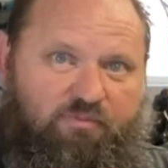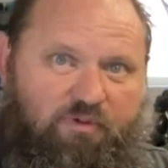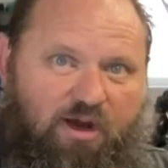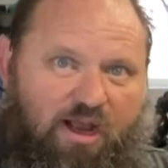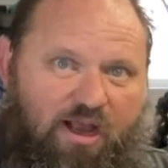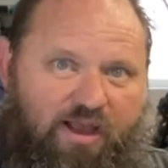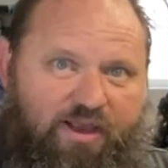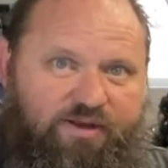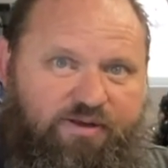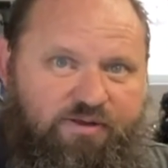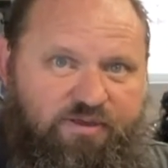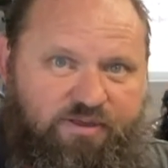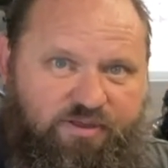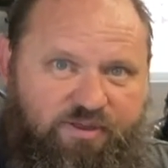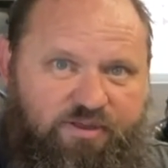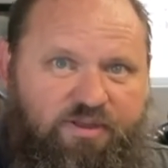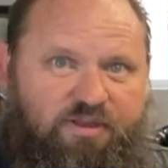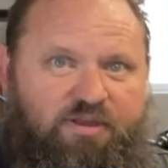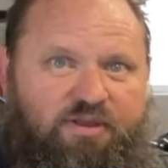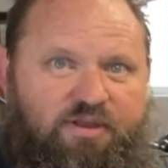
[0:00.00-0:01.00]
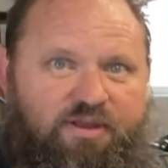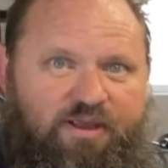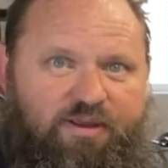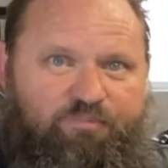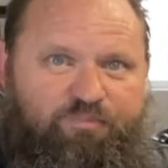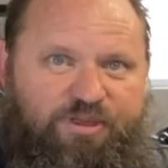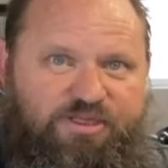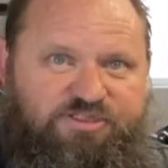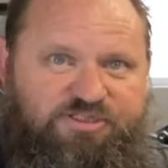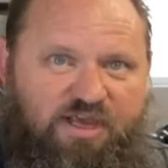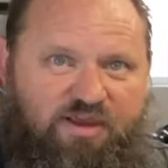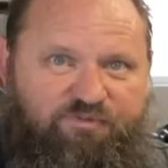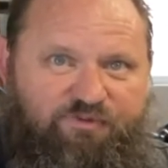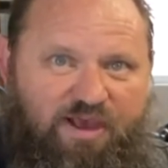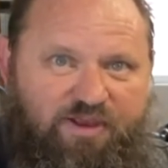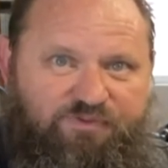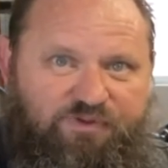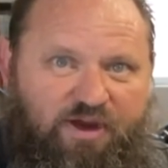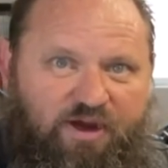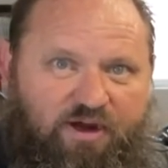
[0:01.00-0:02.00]
ride. Be safe
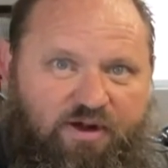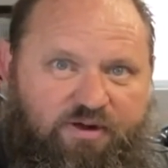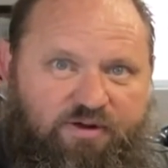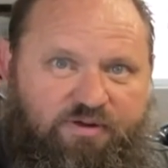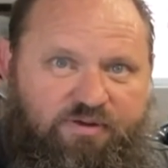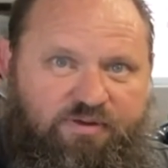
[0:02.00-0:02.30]
out there.